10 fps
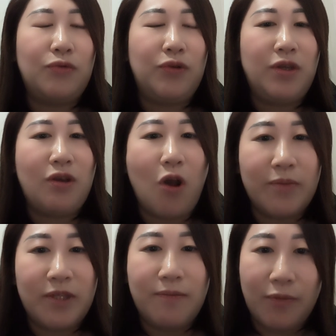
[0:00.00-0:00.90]
the
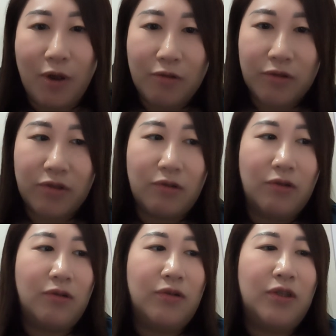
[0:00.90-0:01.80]
opposite box
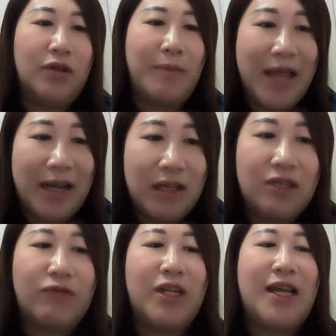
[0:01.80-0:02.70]
or the
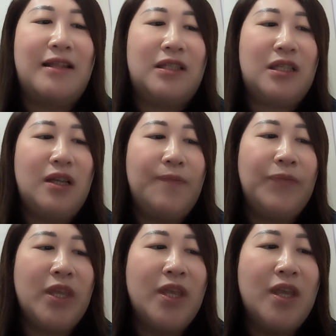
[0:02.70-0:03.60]
palace for the answer,
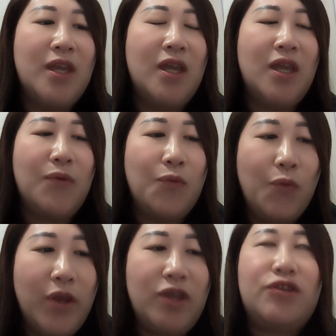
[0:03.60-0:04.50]
in
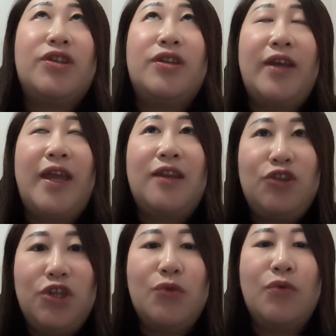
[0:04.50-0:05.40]
which the
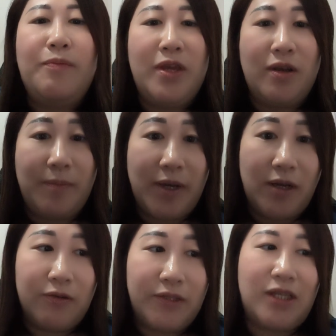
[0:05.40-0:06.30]
energy will be
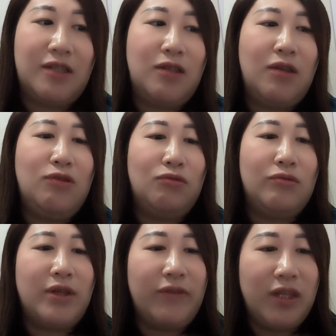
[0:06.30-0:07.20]
about 60 to
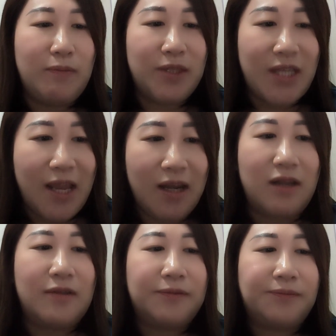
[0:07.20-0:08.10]

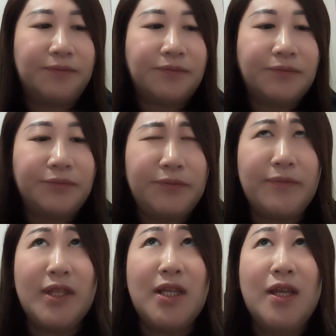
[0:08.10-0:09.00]
70%.
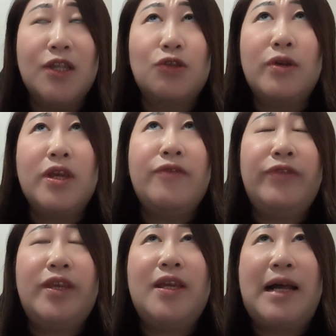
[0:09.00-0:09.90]
So
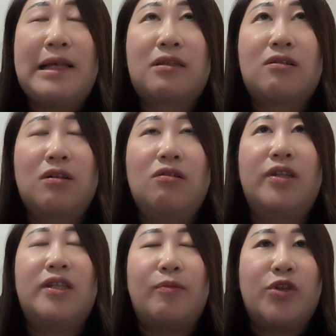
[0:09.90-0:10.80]
if the asker or
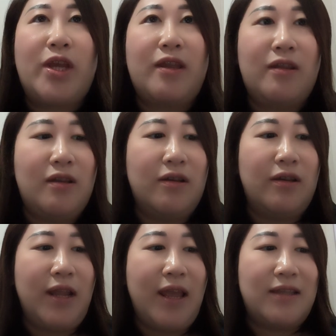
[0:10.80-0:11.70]
the subject
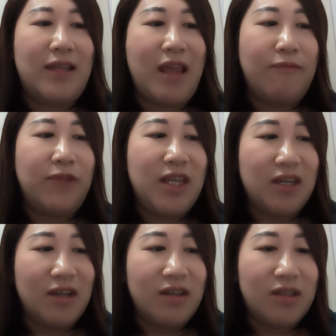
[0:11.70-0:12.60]
has an
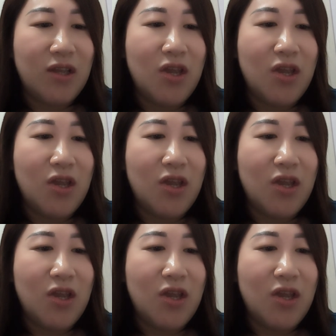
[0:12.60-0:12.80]
emptiness,